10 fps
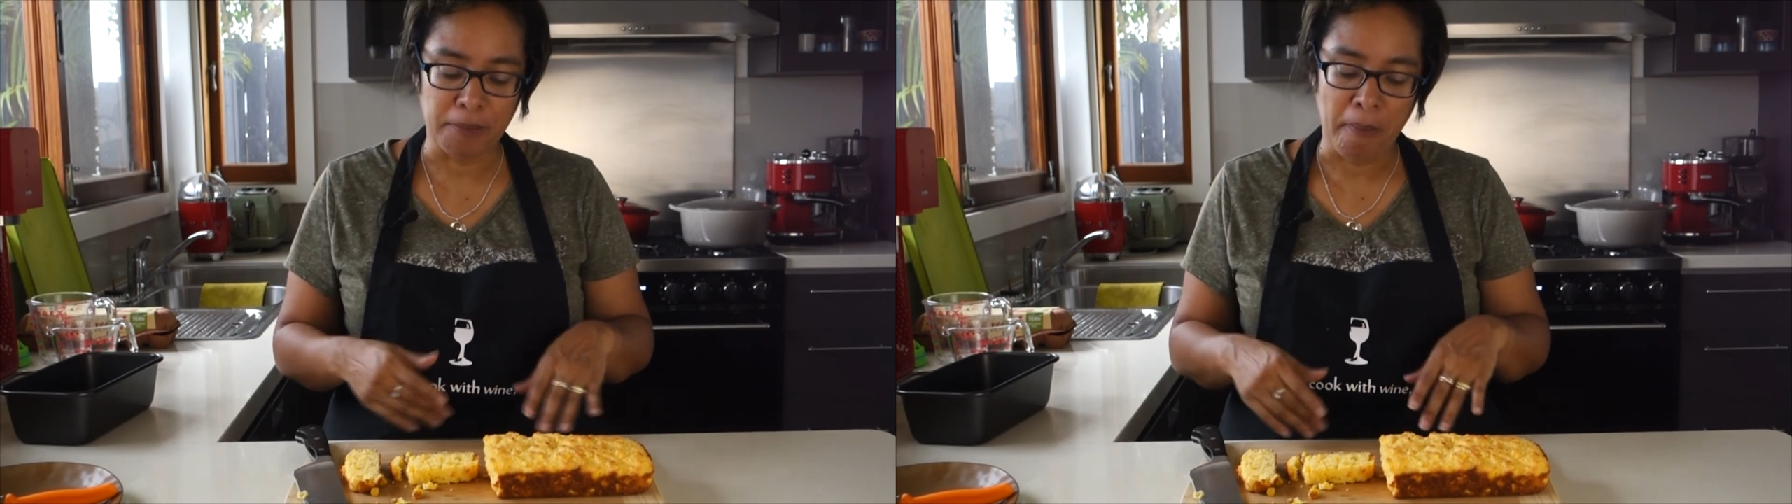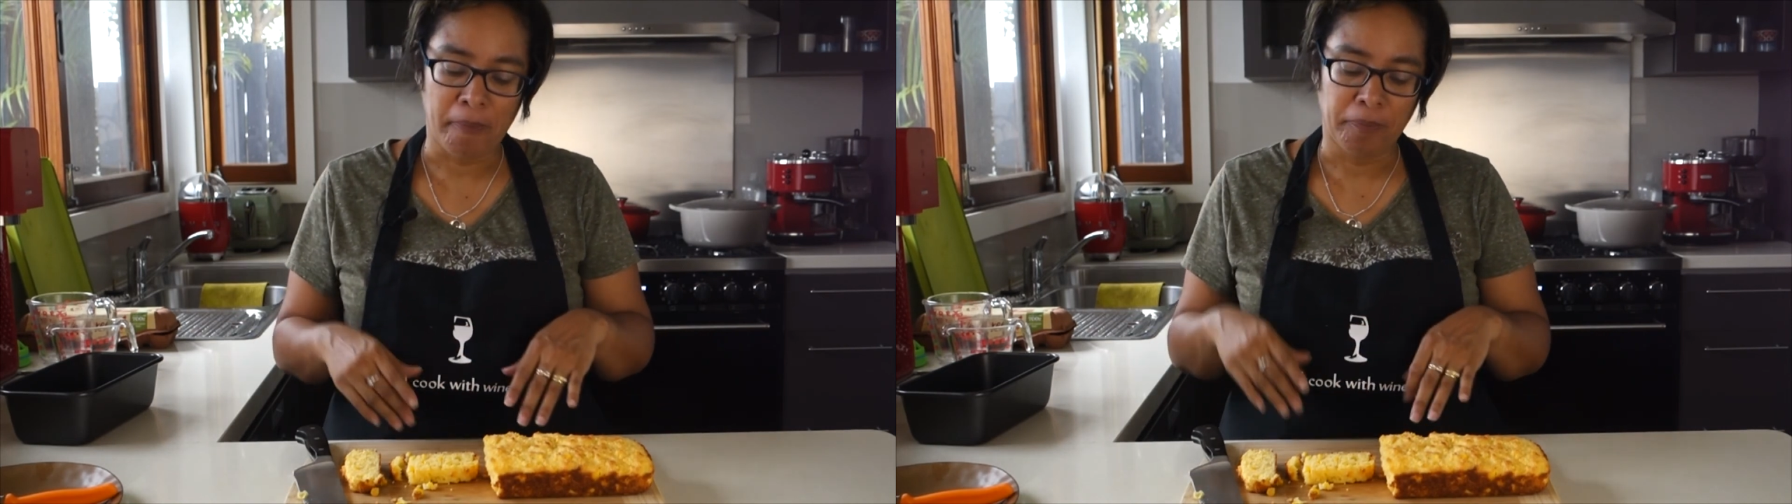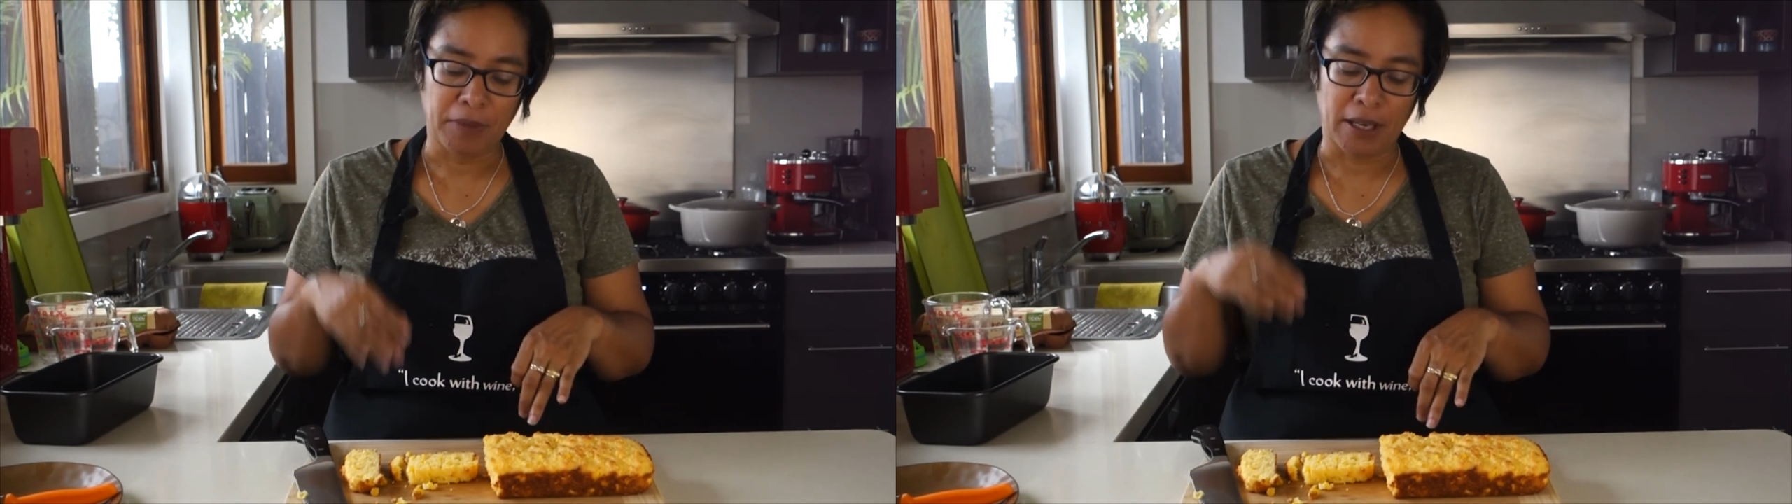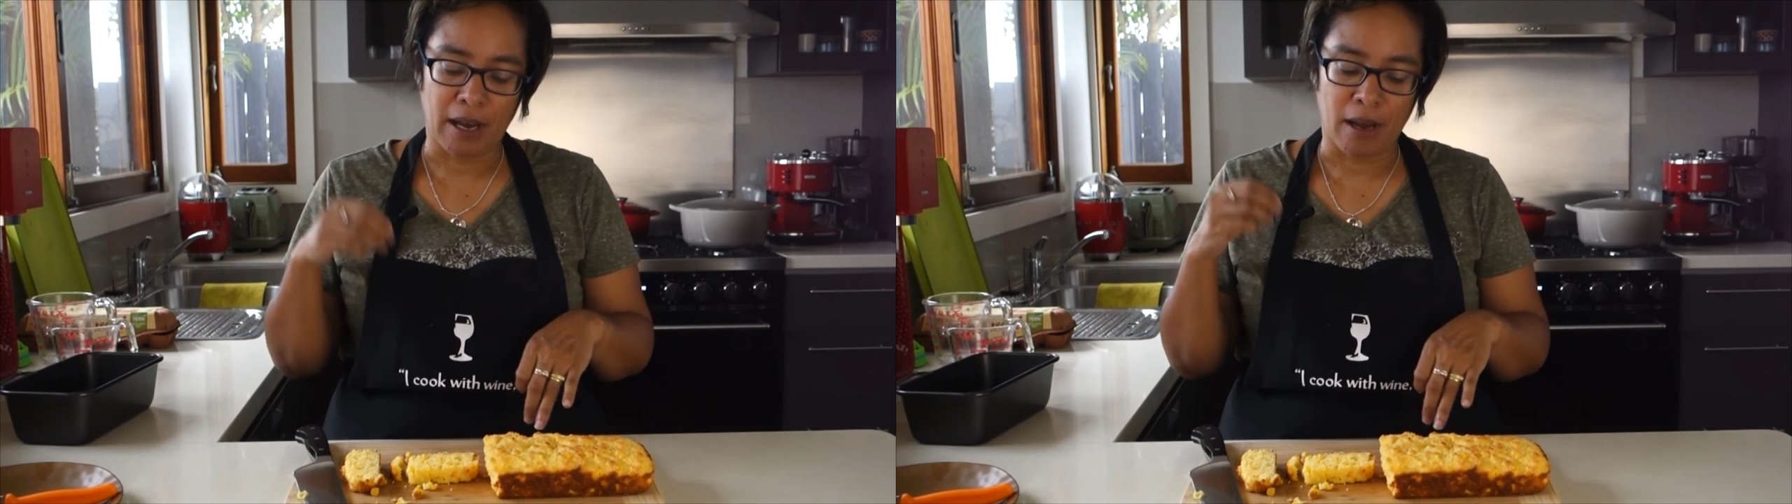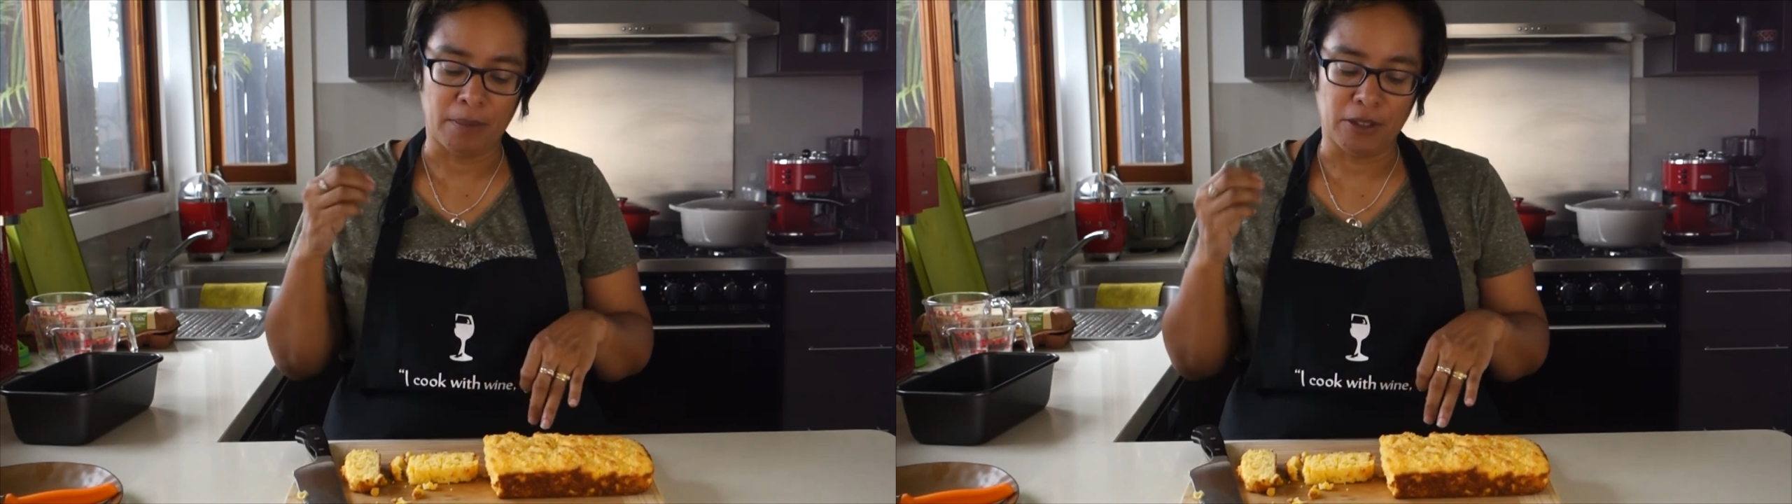It
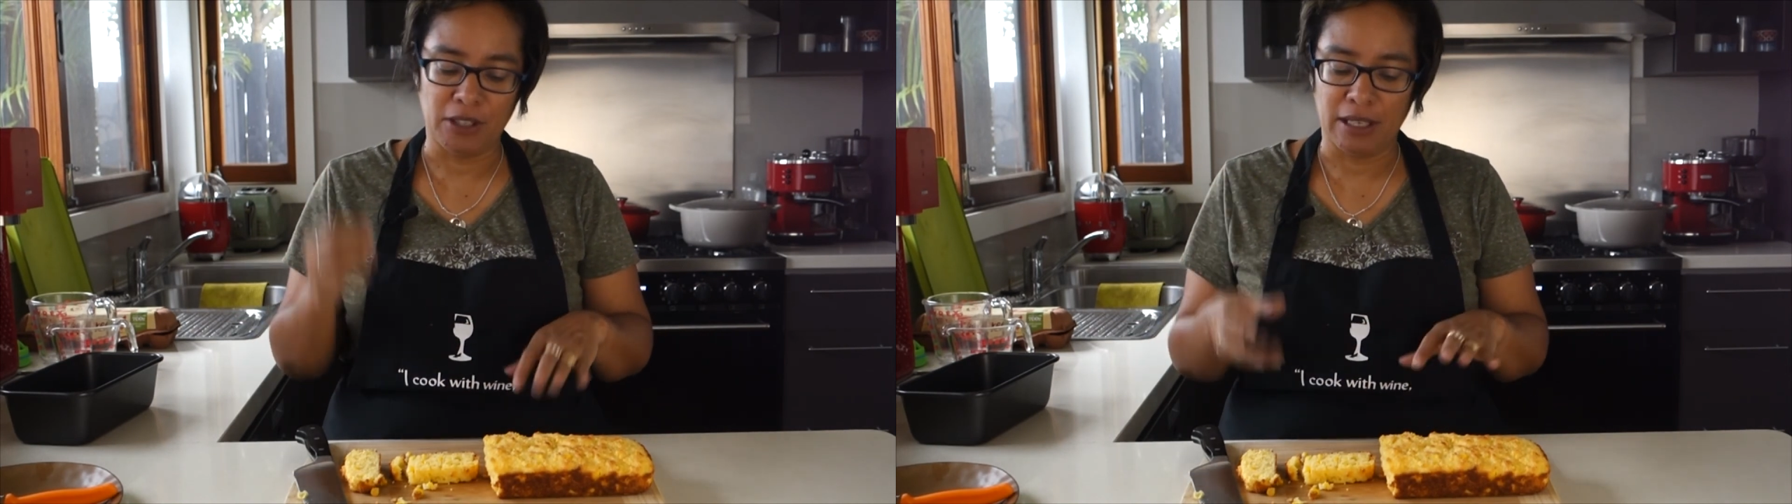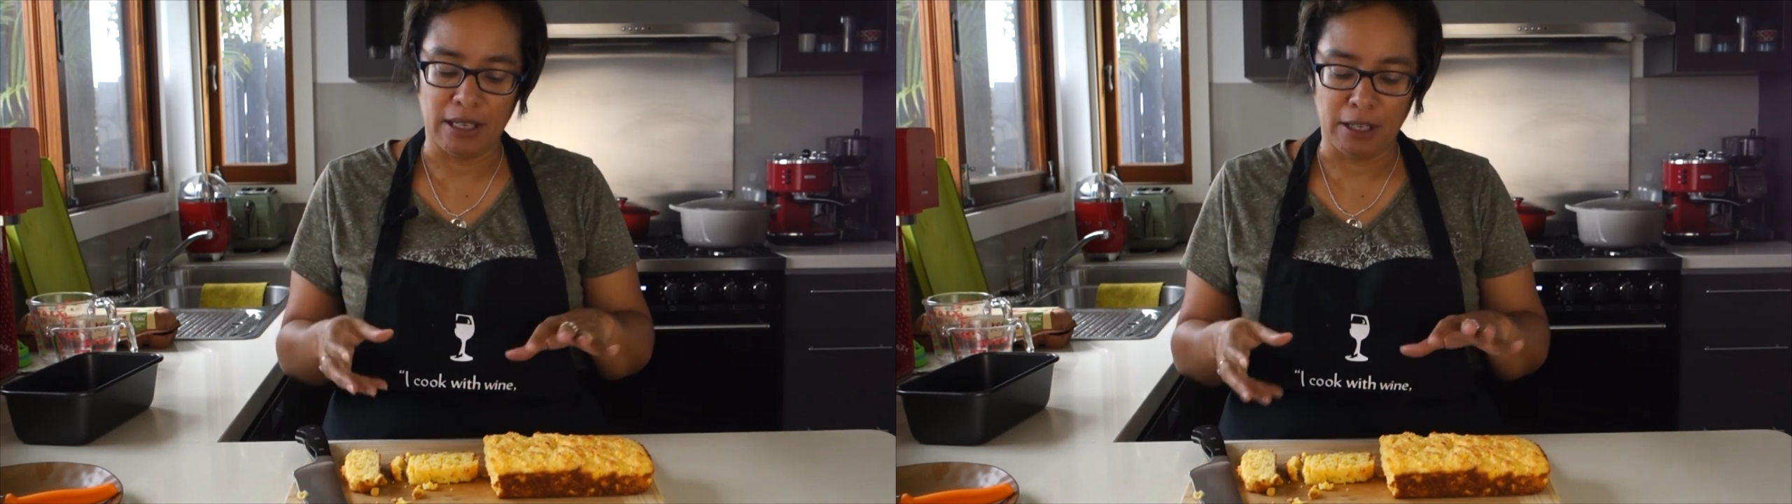really